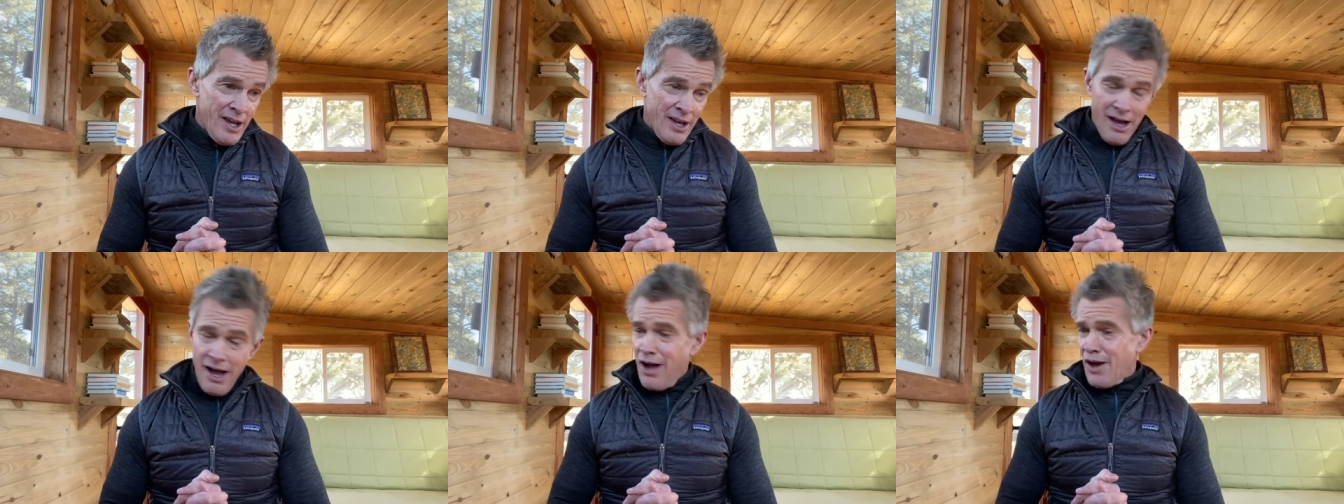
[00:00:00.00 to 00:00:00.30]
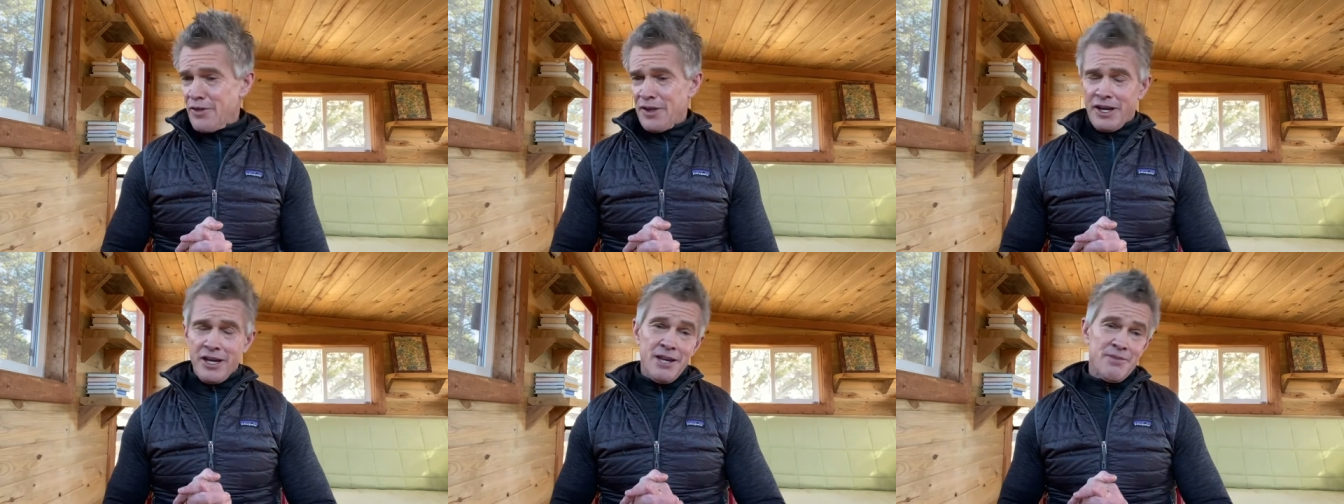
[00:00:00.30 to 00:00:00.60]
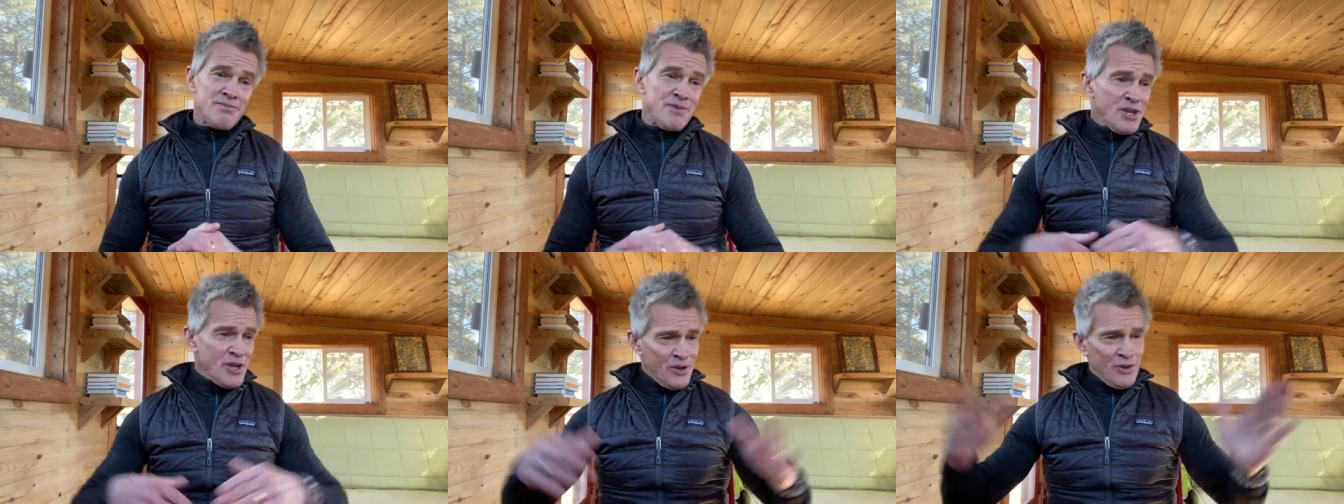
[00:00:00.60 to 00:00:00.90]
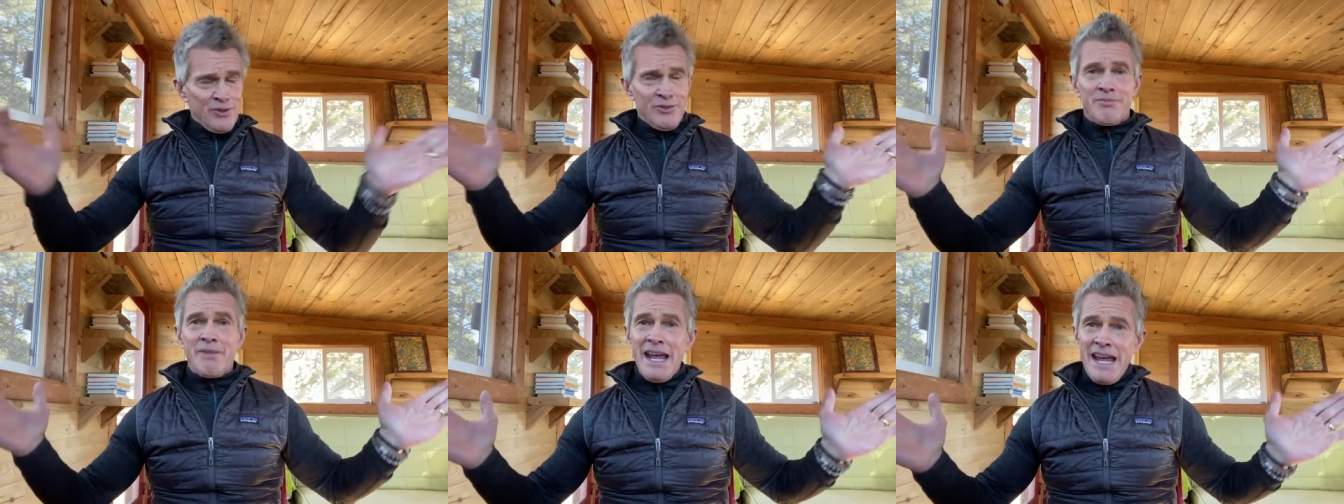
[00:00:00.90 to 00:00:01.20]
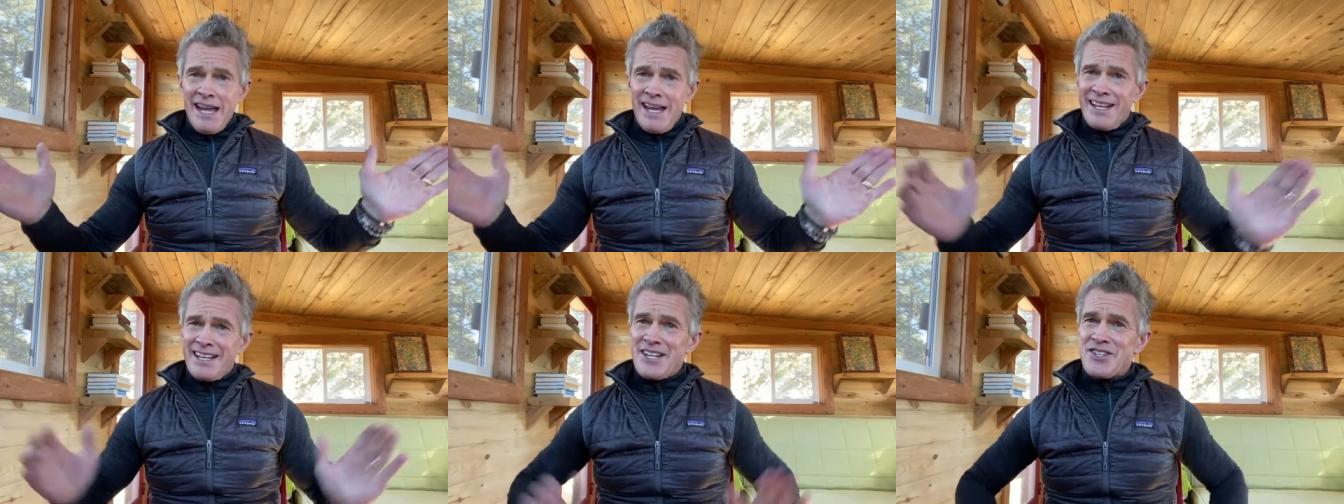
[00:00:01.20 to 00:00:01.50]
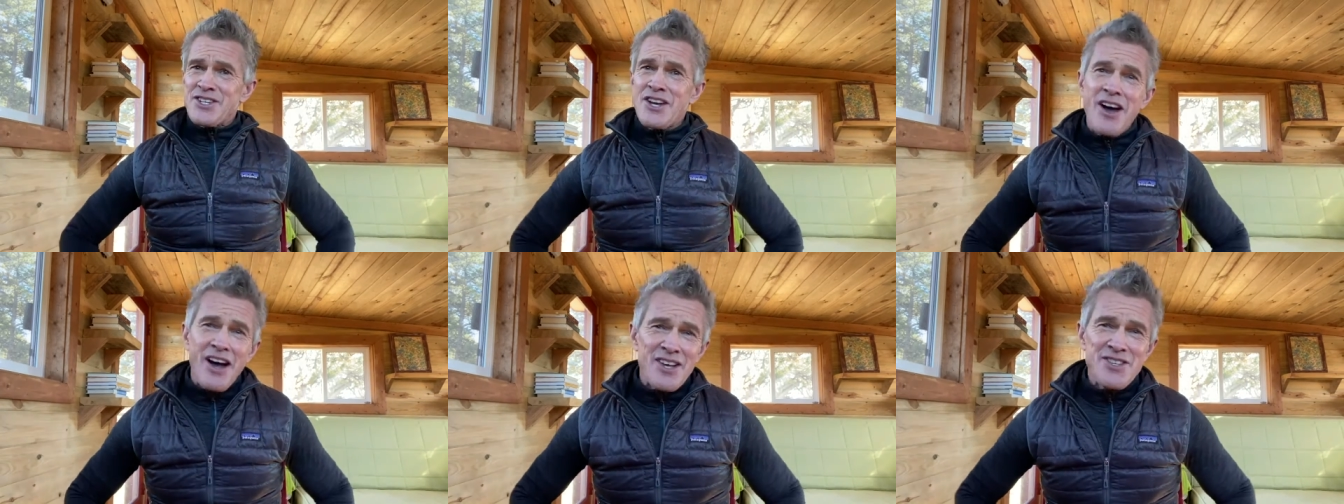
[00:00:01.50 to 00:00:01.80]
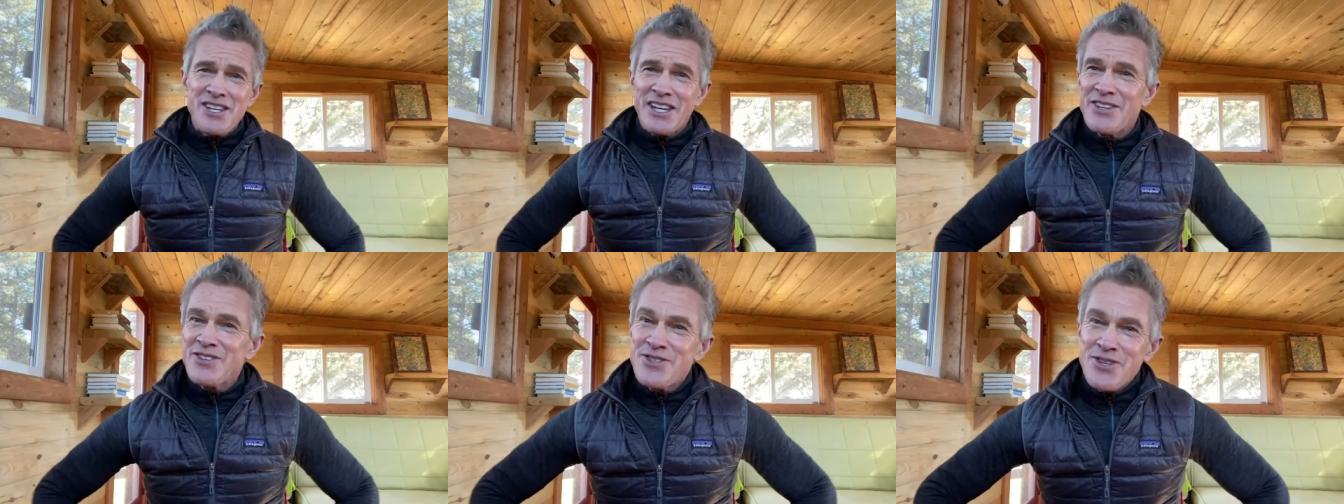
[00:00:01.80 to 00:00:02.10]
oh, the commute, man, it's
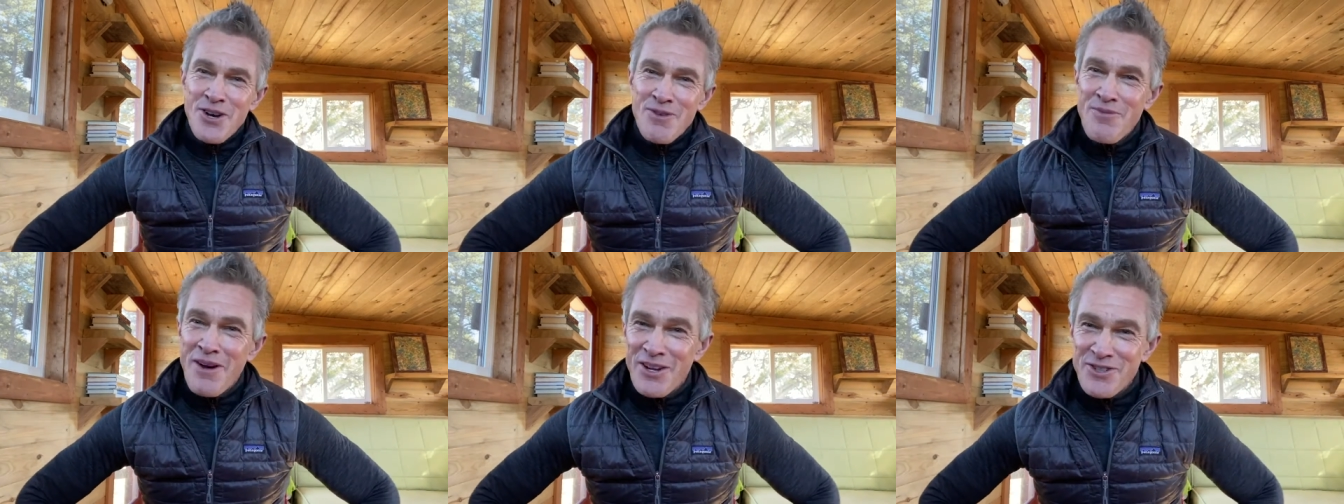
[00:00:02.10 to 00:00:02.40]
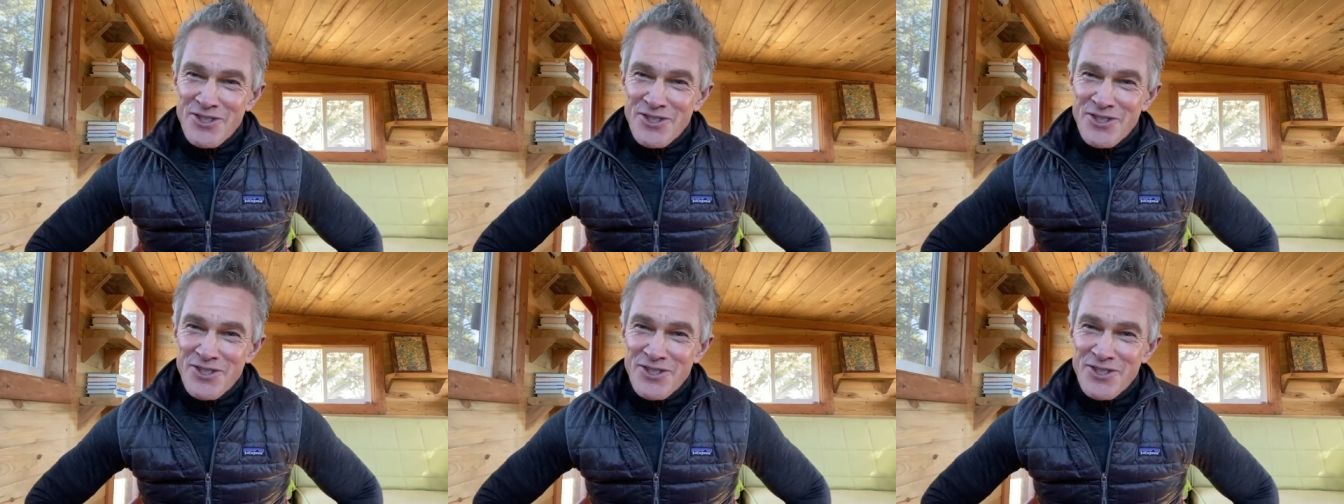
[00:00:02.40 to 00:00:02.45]
causing so much